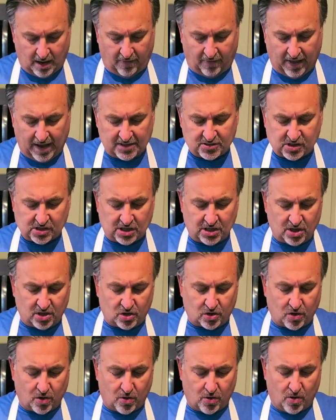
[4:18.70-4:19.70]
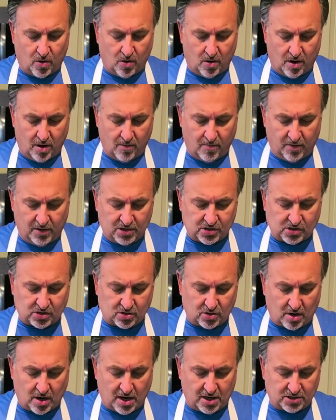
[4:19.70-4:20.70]
And that's going to turn this
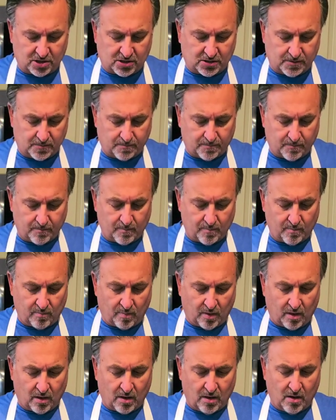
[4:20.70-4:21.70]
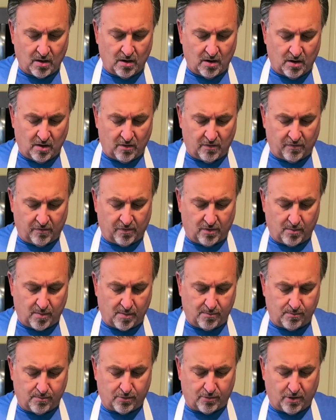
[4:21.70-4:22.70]
sauce from
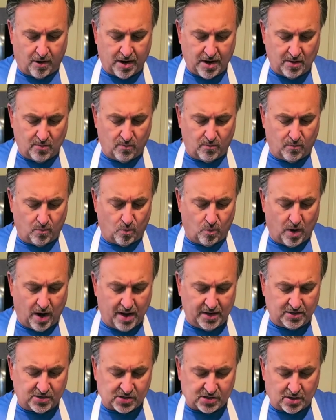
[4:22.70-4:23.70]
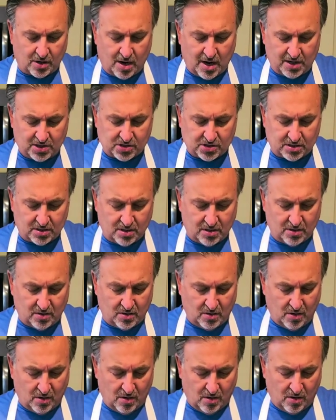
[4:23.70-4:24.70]
a bright red sauce
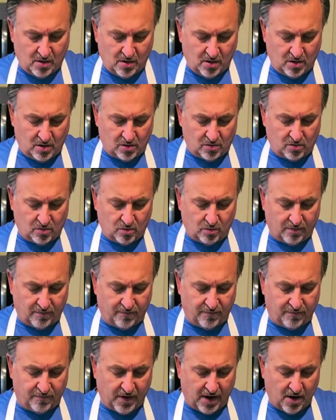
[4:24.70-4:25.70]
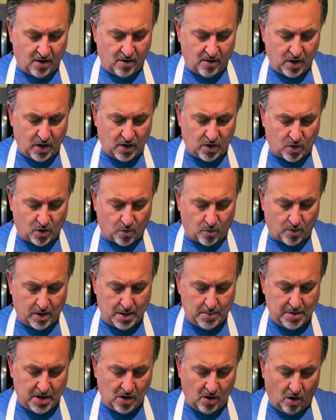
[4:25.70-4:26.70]
to a very
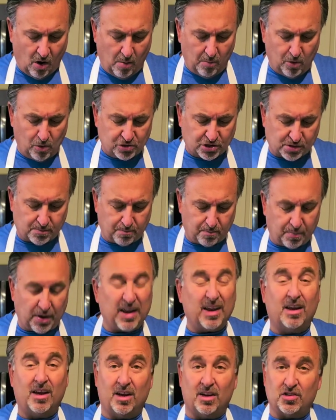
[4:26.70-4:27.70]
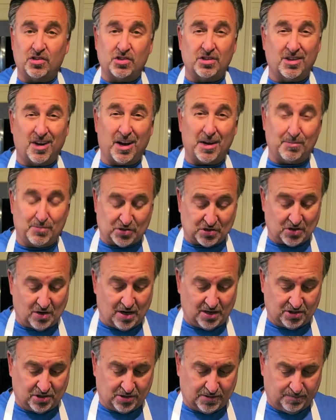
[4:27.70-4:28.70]
creamy, almost pinkish type
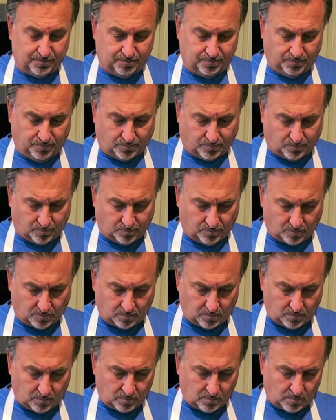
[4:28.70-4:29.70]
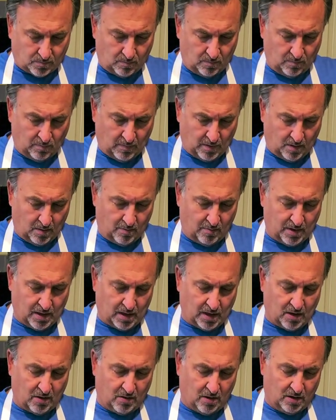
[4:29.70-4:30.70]
sauce. Let me
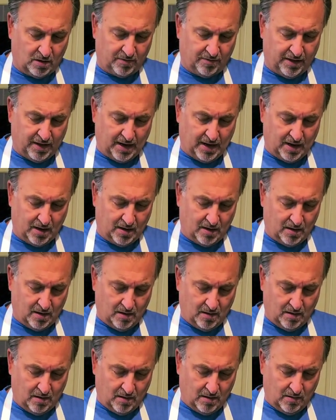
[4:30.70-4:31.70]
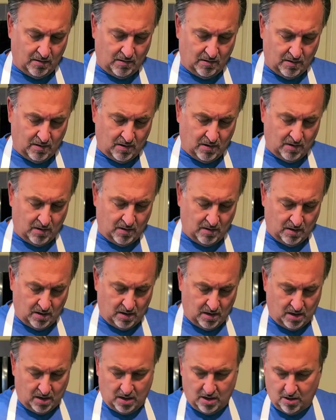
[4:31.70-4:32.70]
get all of that
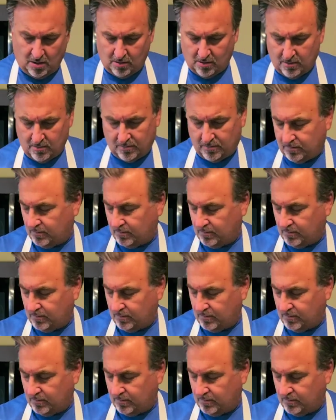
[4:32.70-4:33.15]
in here.